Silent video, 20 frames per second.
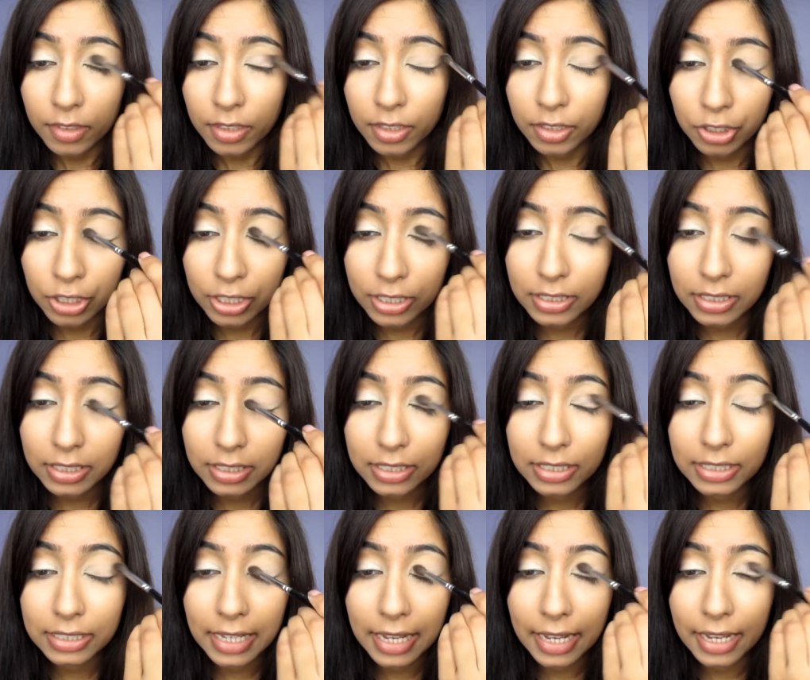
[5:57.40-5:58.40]
Just to
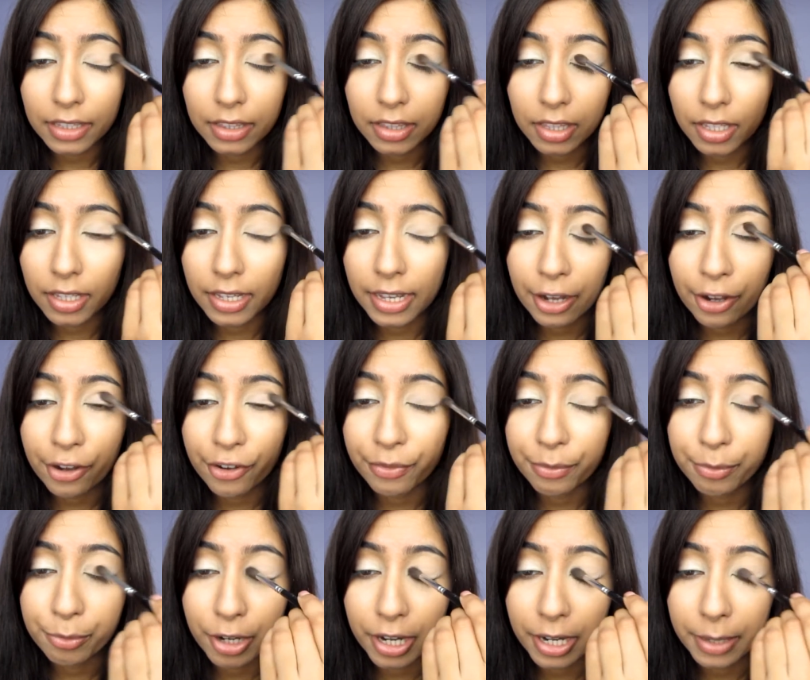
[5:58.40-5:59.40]
set the
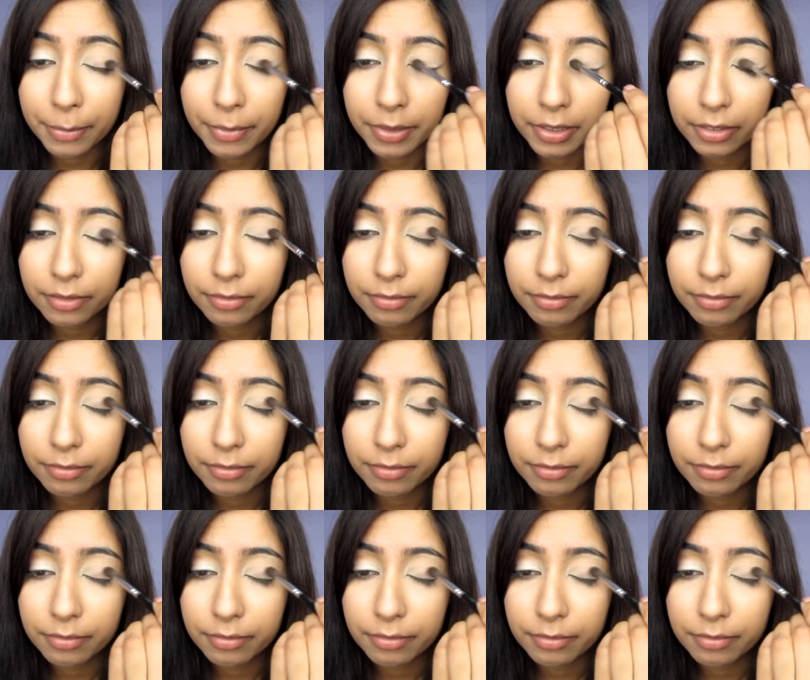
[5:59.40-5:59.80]
e.l.f. primer.